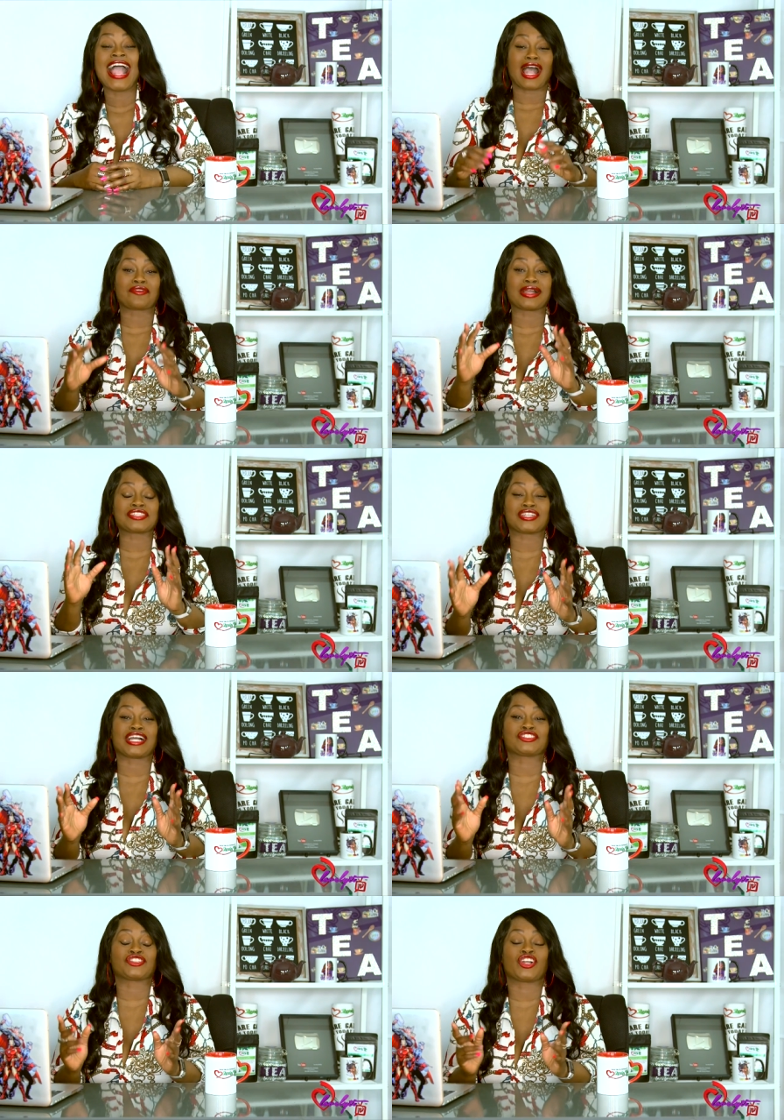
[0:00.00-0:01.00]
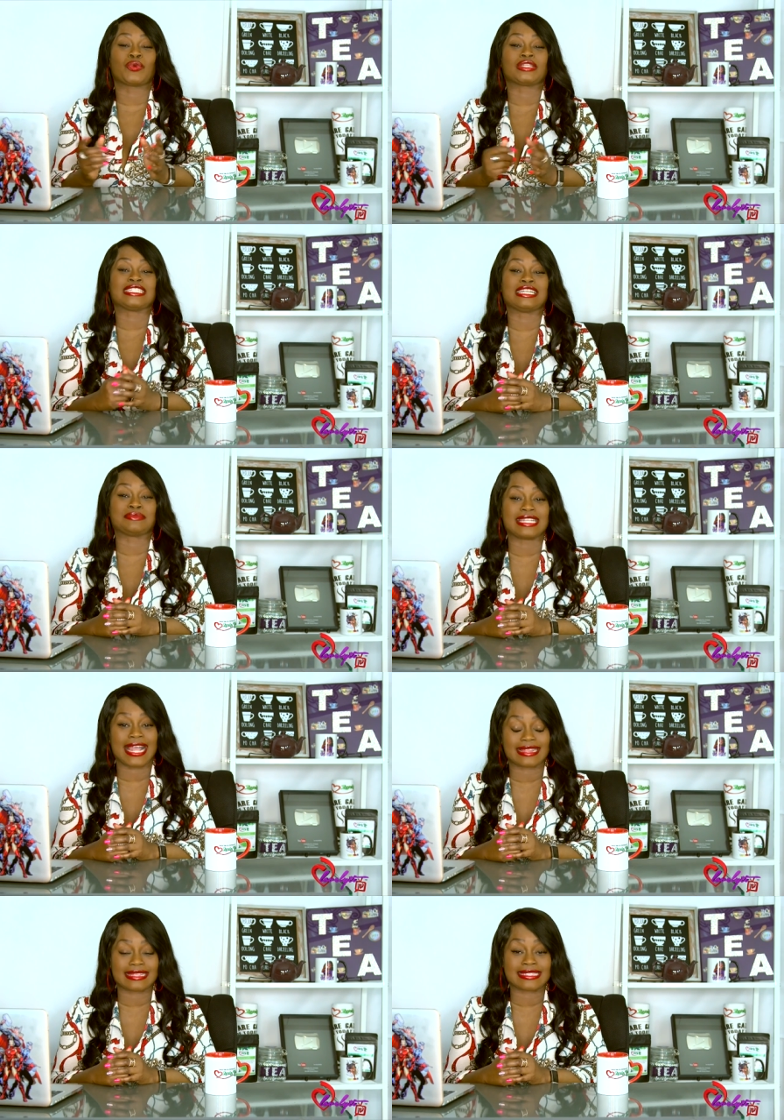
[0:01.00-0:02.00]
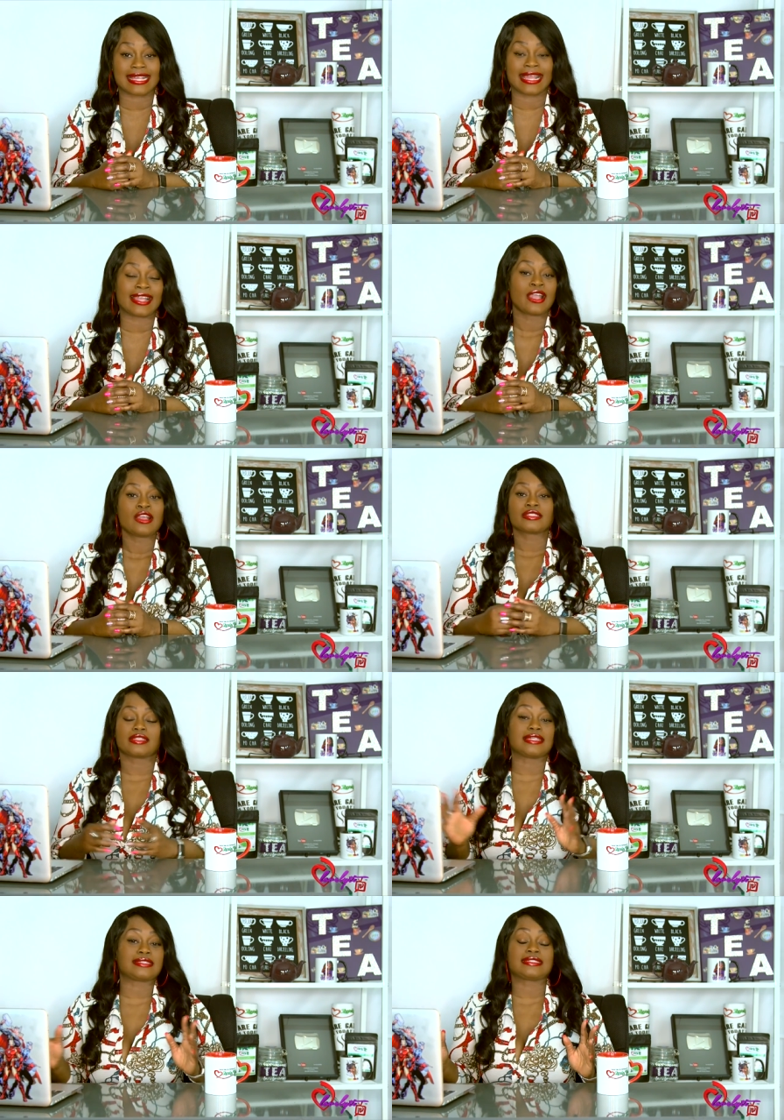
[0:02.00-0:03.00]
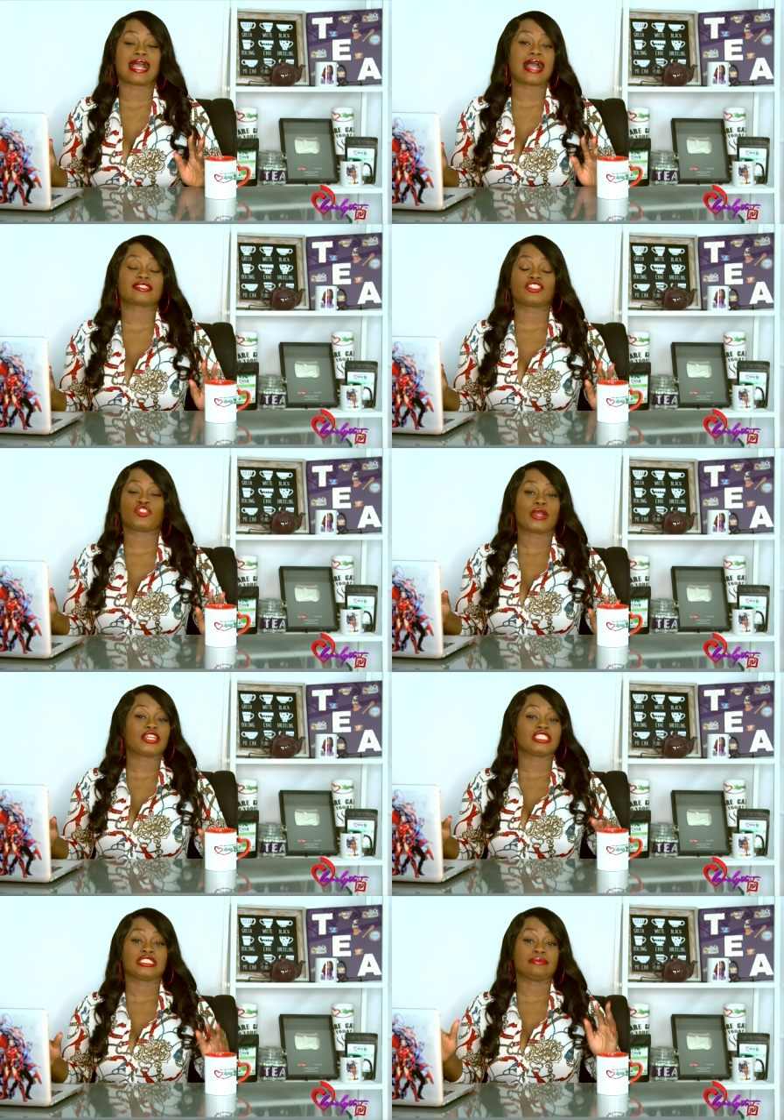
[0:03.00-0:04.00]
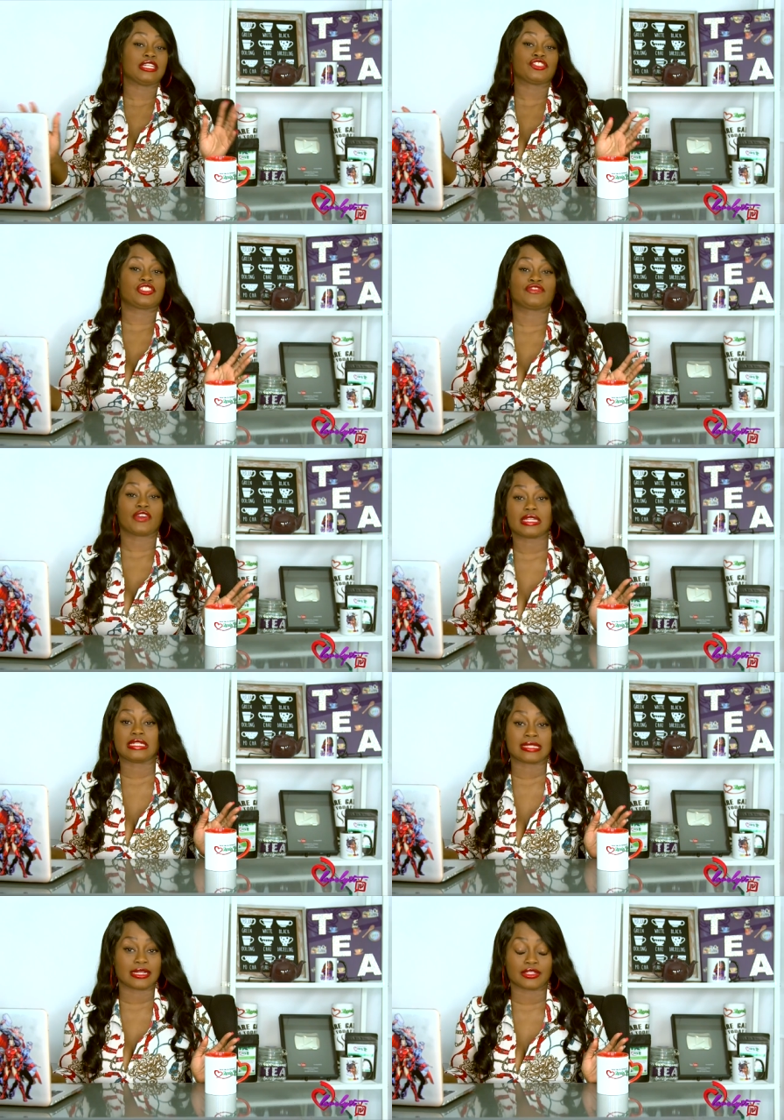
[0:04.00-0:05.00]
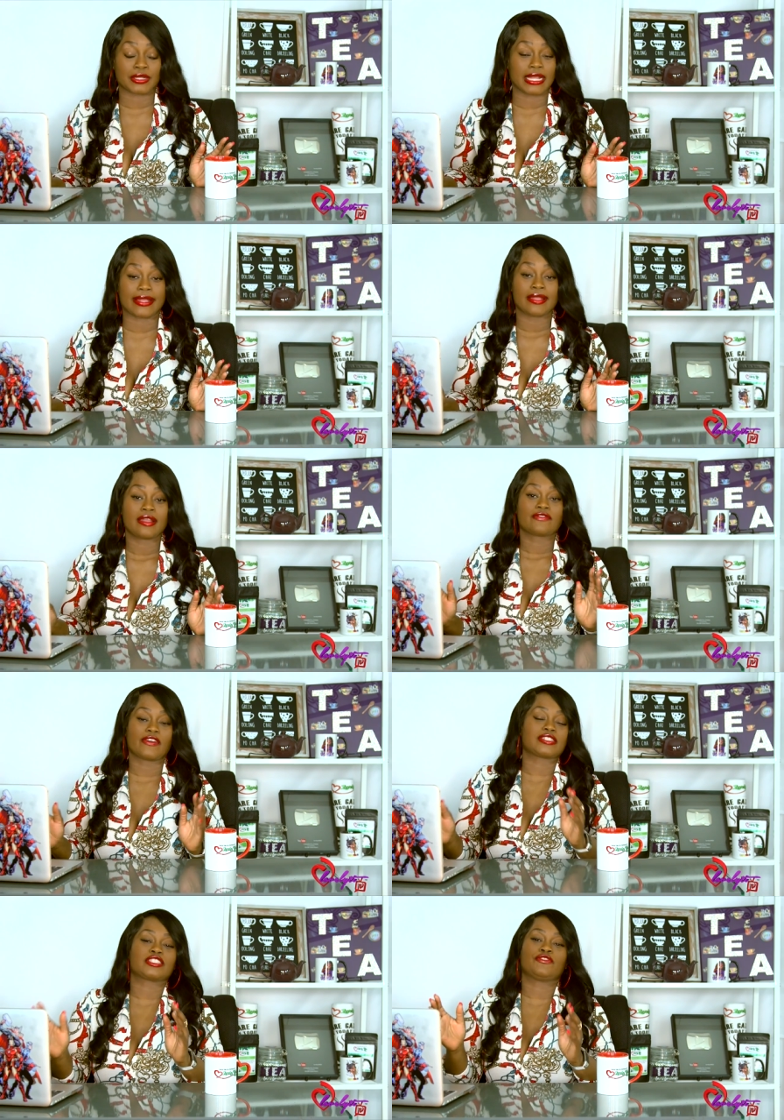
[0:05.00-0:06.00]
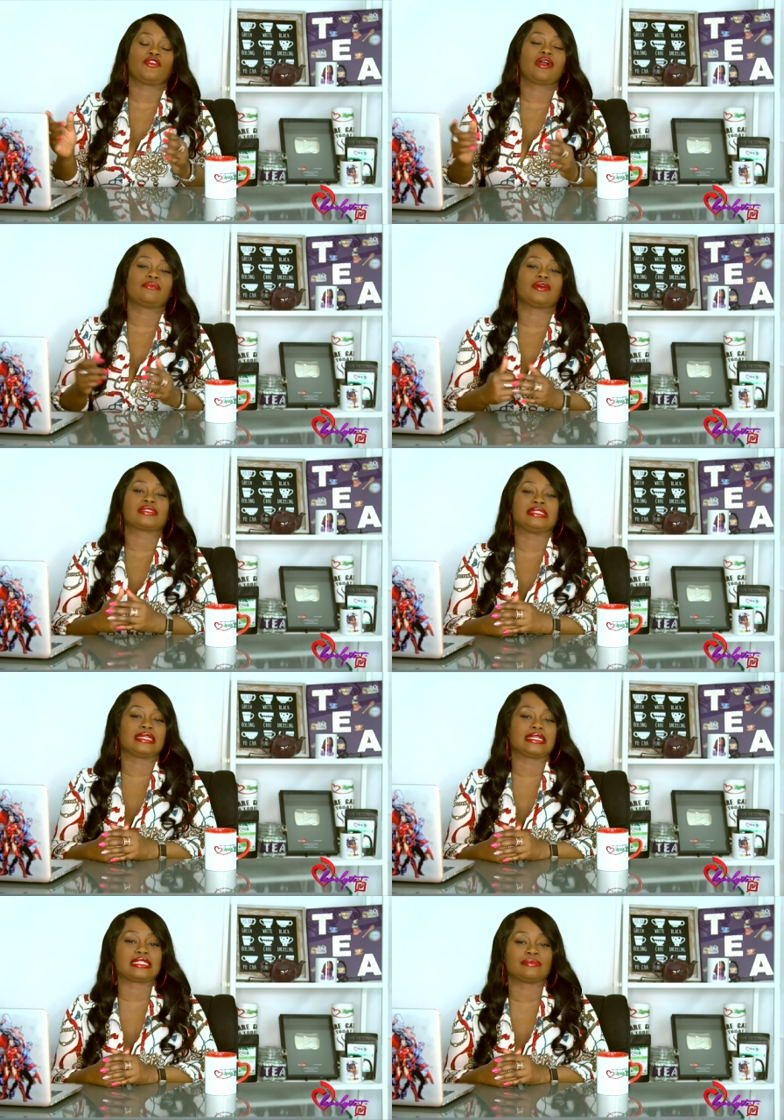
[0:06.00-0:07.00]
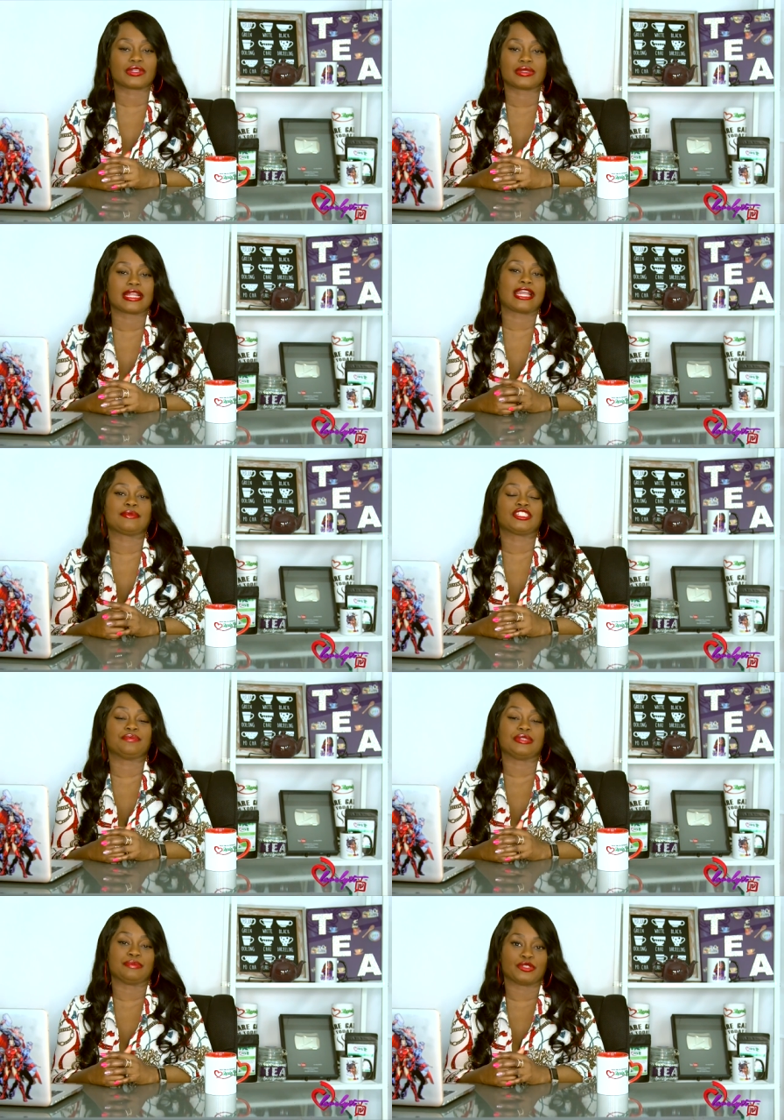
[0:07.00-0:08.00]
all right, so you guys just heard what TMZ had to say. So this entire situation to me is just funny as hell, okay? First and foremost, Diddy's middle name should be